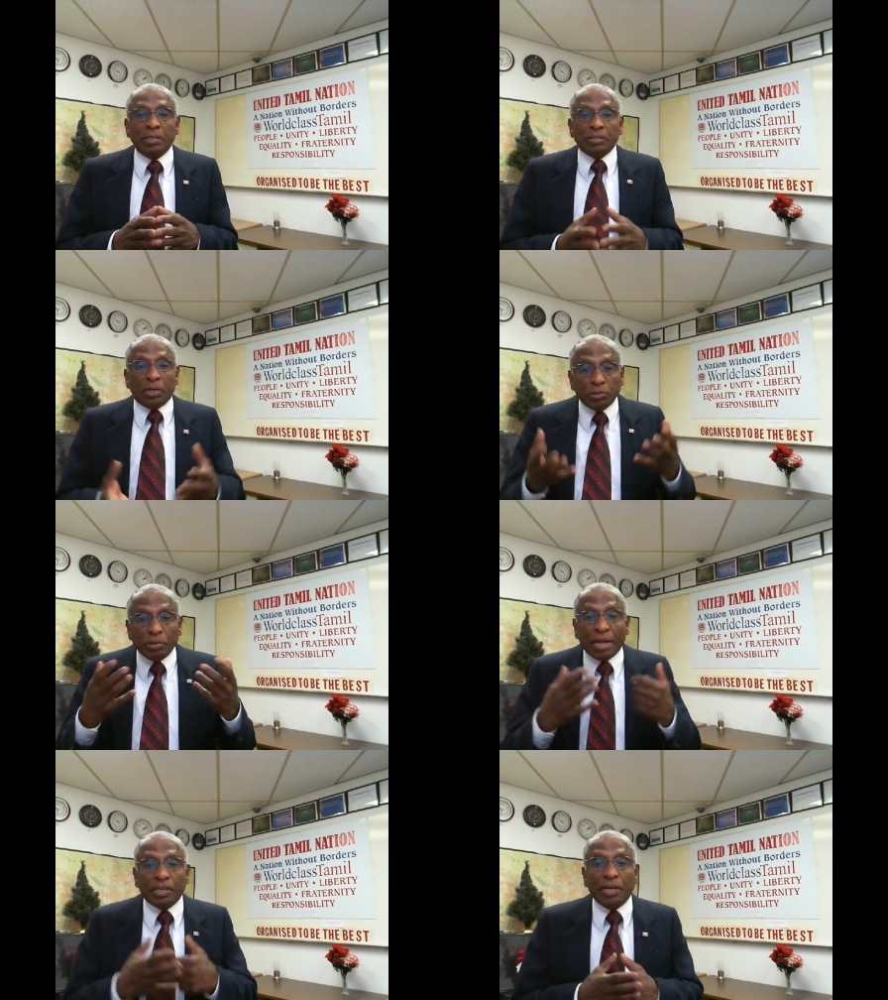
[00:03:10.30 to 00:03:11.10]
The
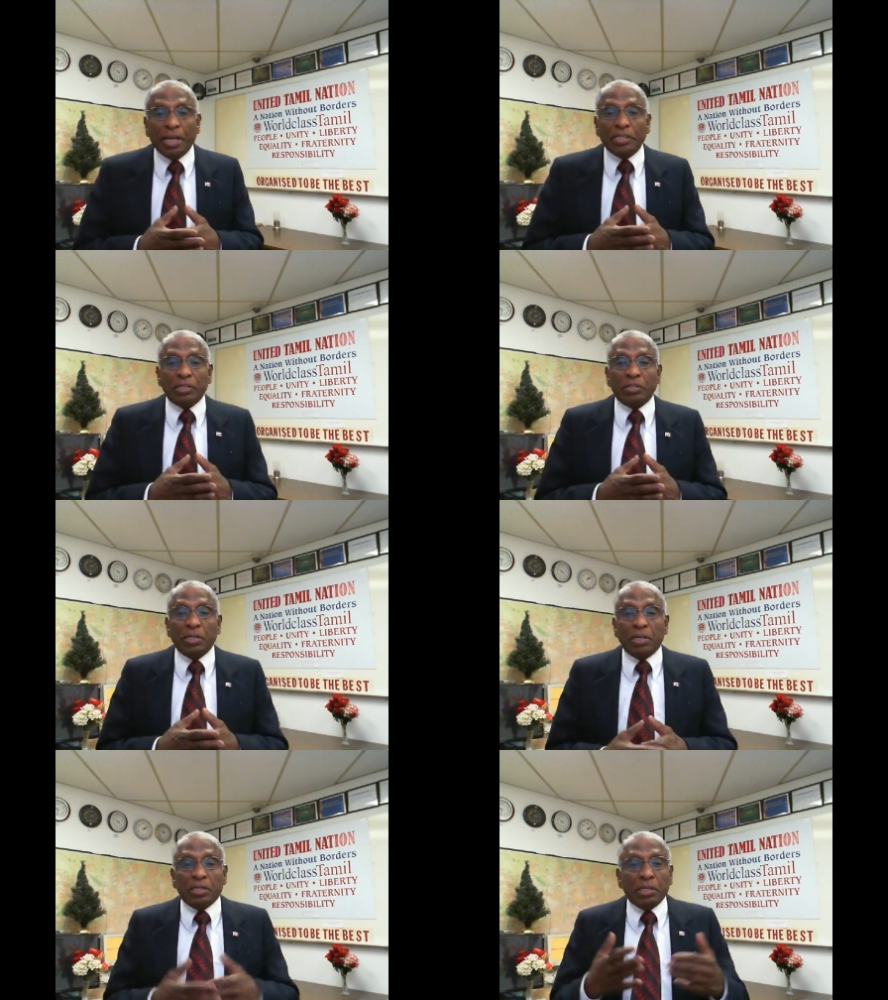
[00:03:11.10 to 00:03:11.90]
United Nations,
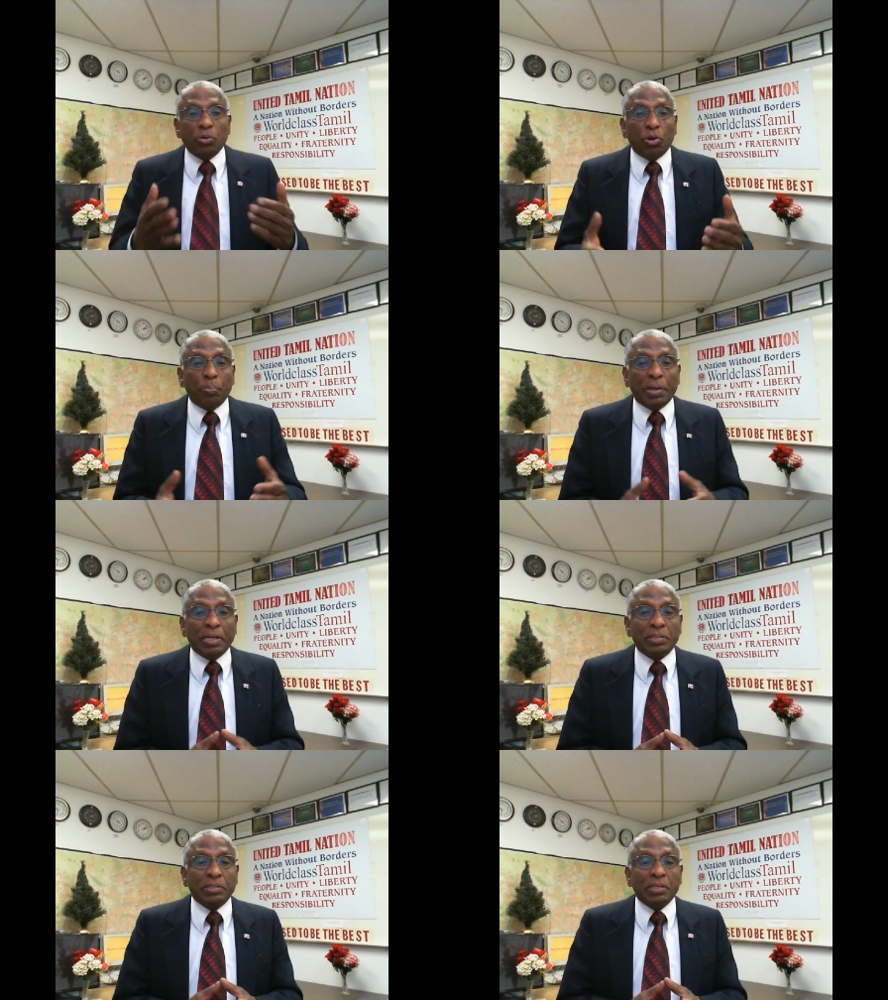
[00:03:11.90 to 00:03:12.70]
the
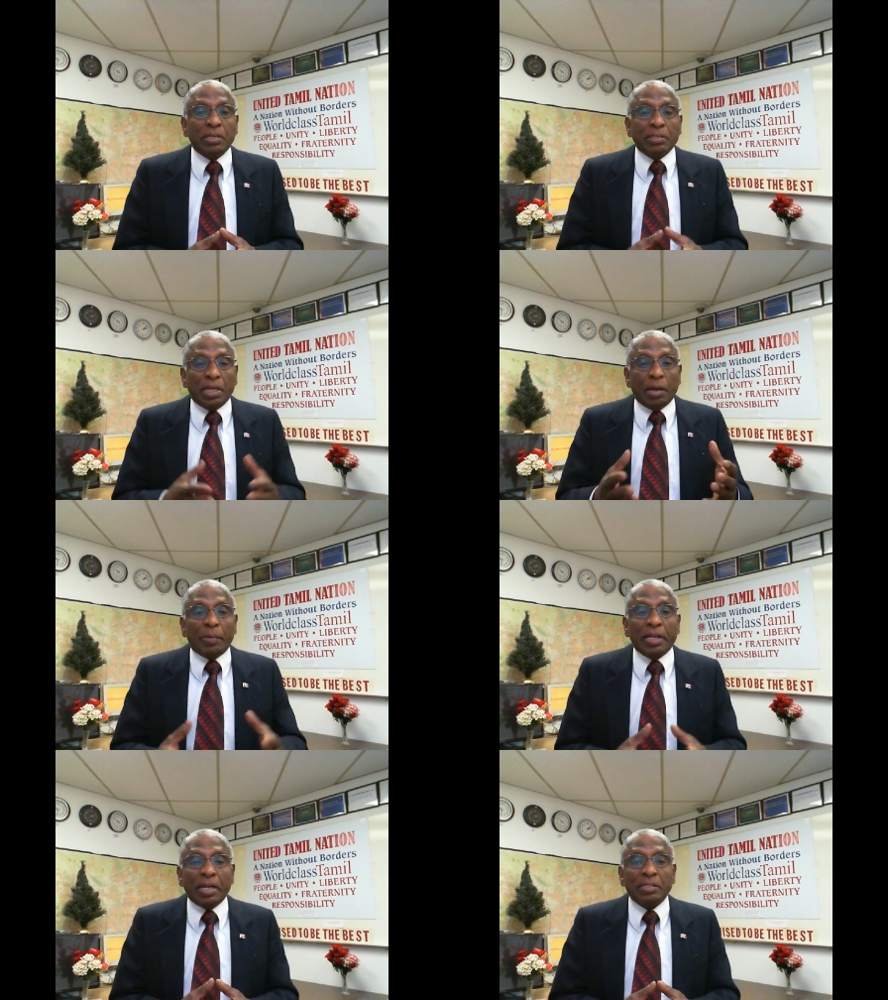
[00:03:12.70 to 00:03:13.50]
Europeans, the
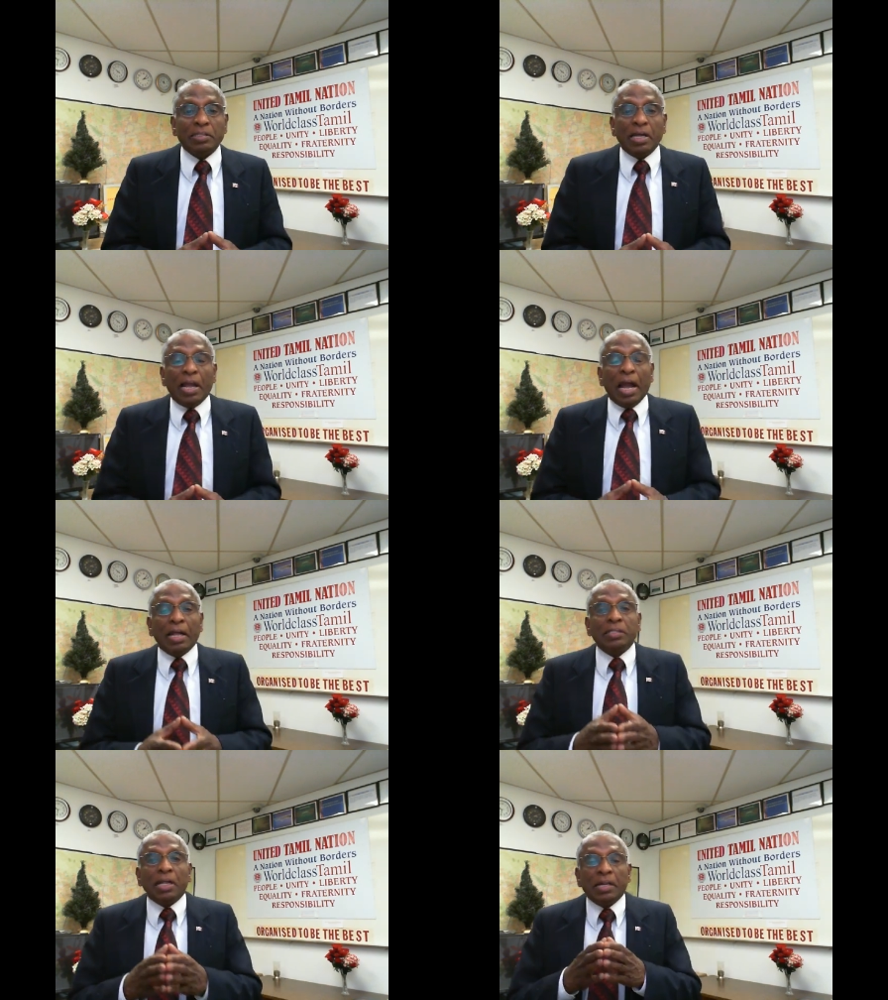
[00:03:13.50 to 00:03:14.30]
Americans,
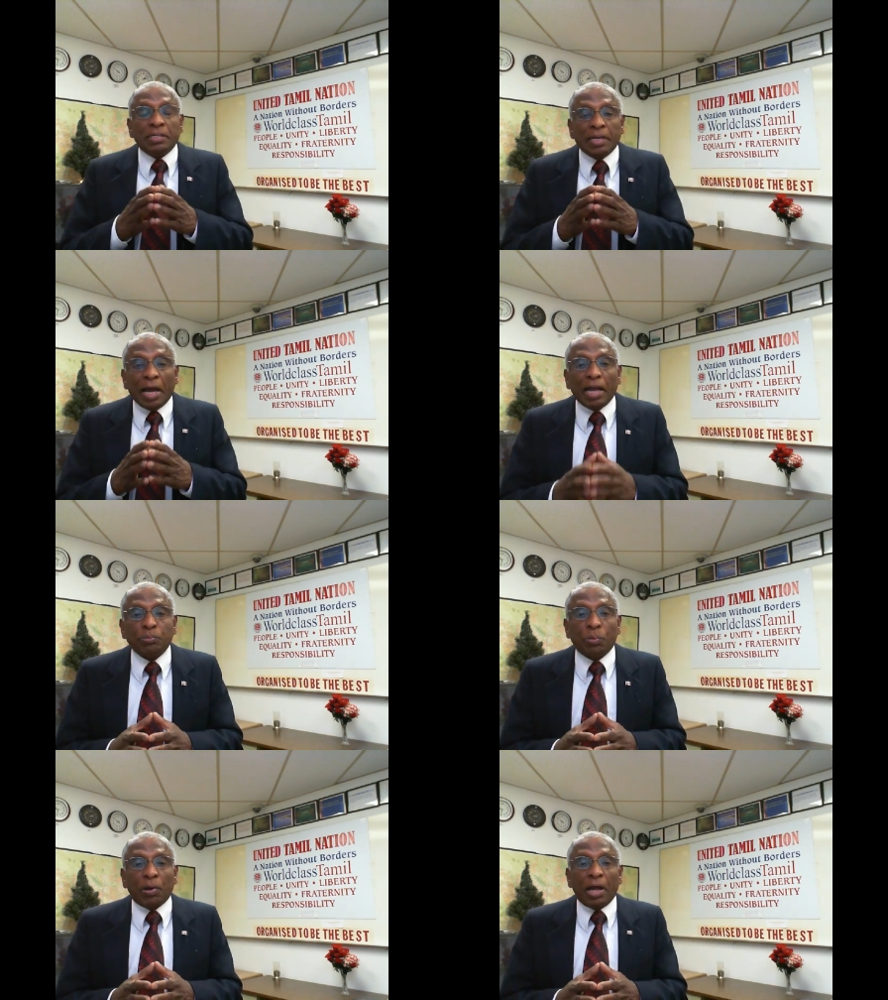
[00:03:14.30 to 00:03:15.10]
and the
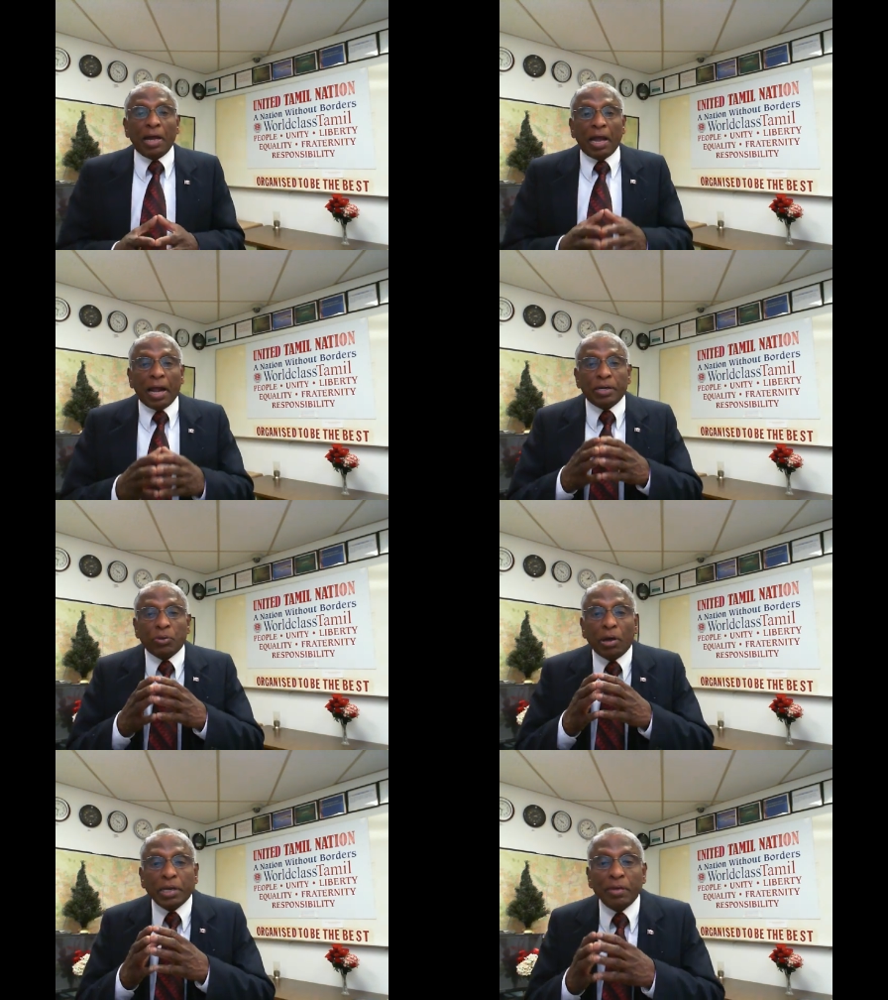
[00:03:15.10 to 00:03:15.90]
diaspora, and
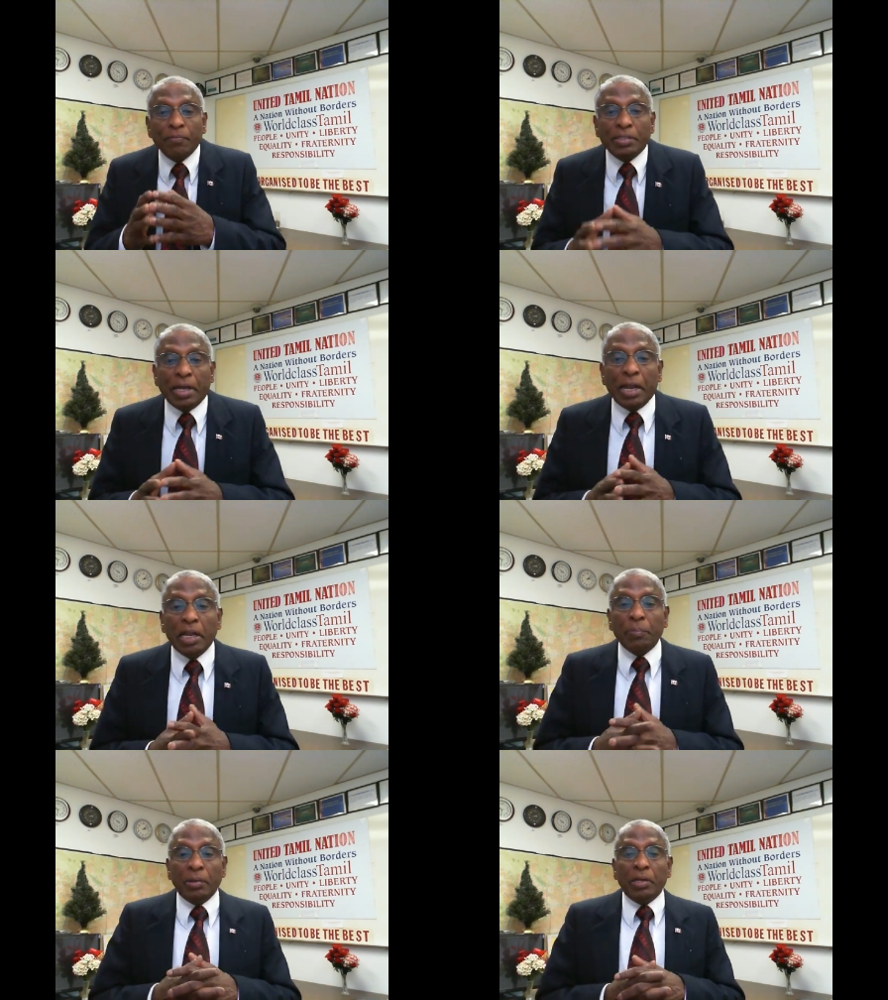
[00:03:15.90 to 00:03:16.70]
talking with the
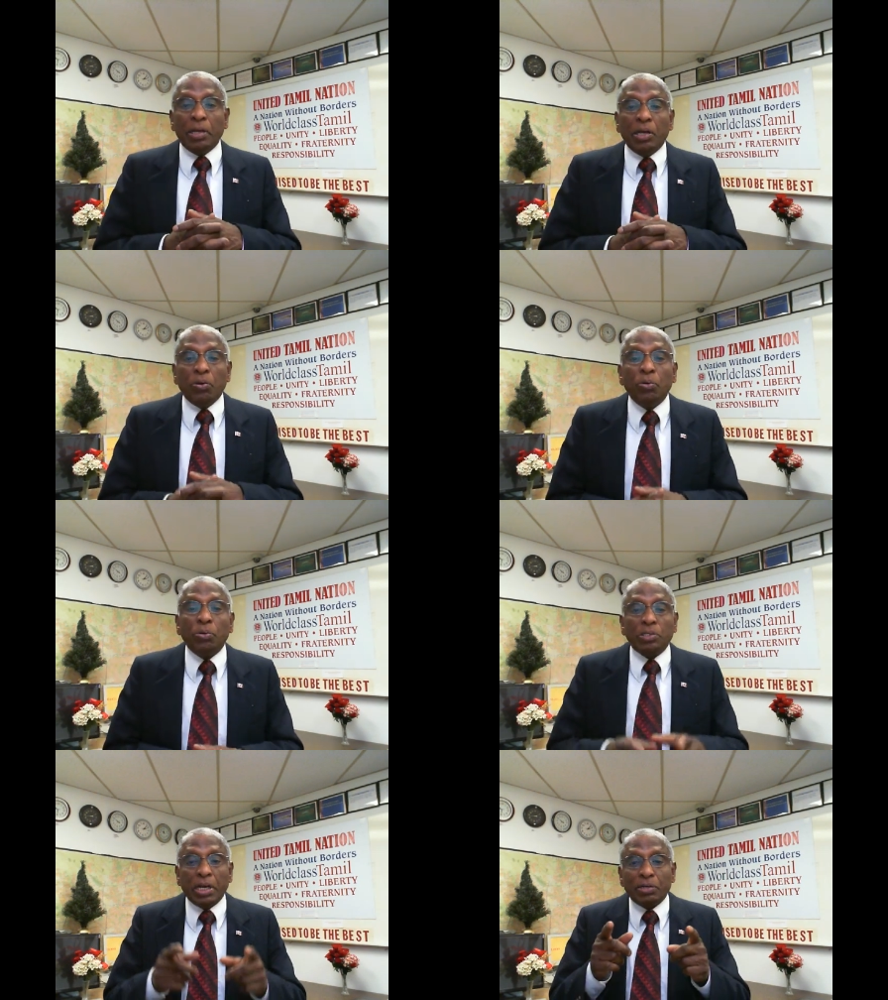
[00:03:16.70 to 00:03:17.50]
enemy who
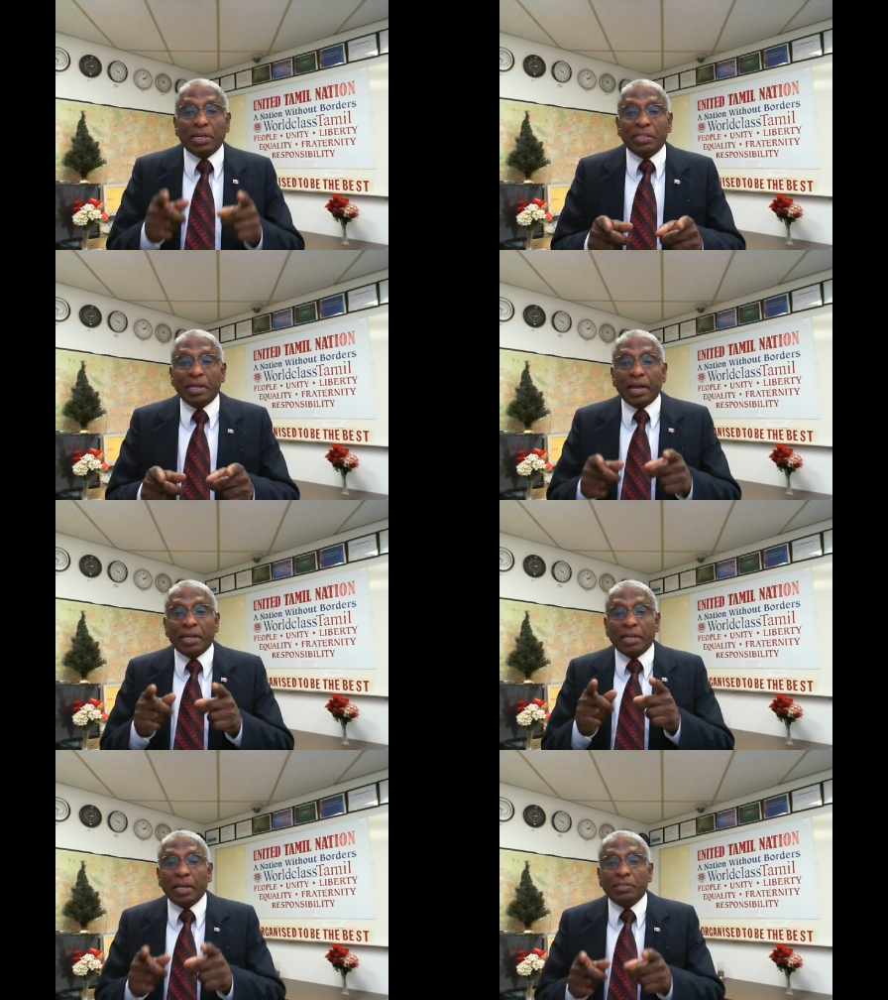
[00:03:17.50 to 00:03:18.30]
slaughtered their
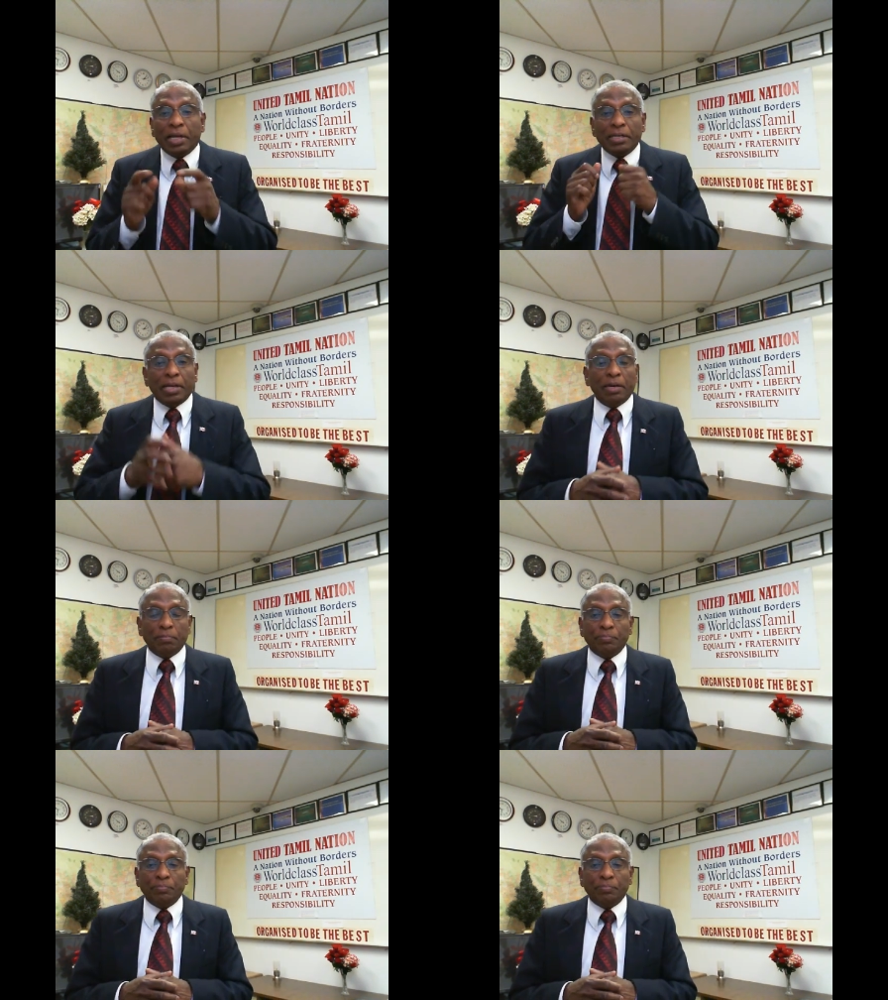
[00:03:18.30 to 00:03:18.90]
kith and kin.